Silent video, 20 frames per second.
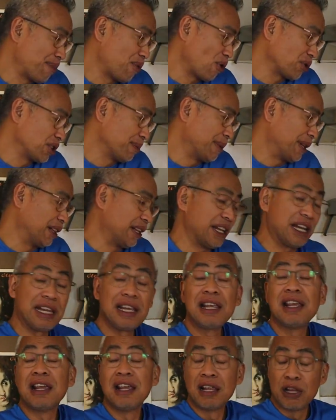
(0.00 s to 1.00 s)
approximately
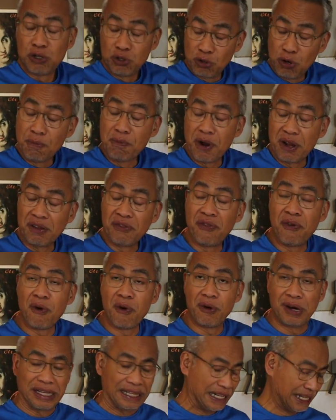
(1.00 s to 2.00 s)

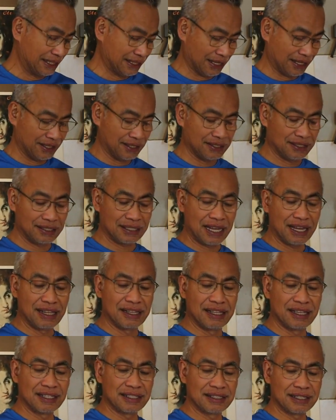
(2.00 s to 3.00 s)
2.4 liters,
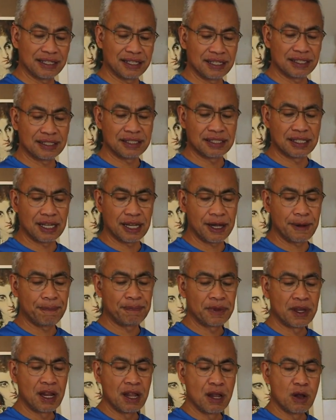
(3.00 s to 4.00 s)
and this is
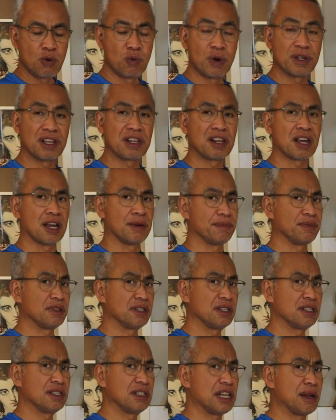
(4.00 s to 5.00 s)
1.5
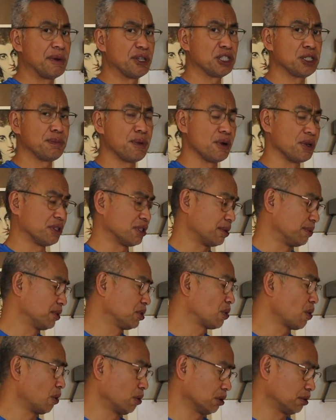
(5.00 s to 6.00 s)
tablespoons of
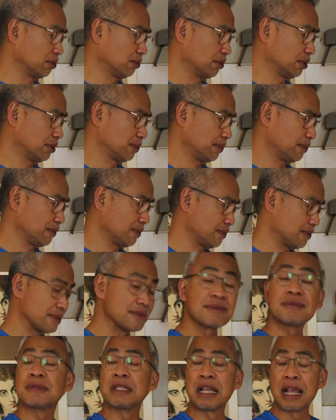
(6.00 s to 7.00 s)
salt.
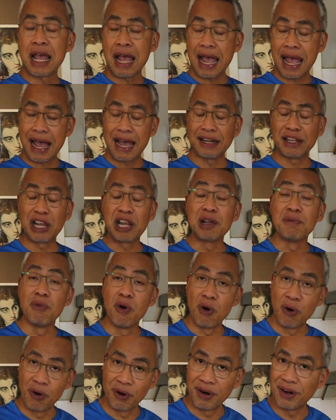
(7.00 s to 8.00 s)
Adding
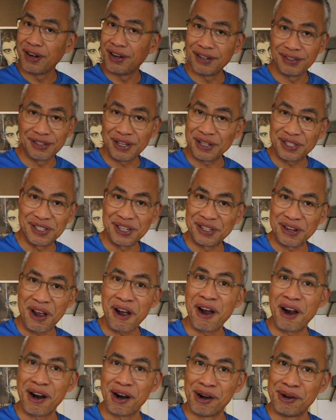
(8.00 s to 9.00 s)
more does not
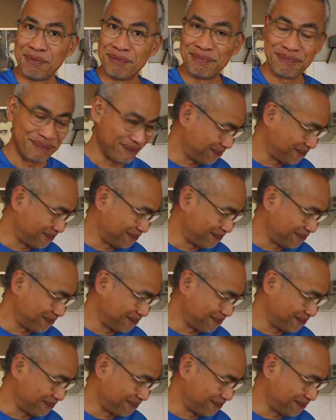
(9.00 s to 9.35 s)
harm.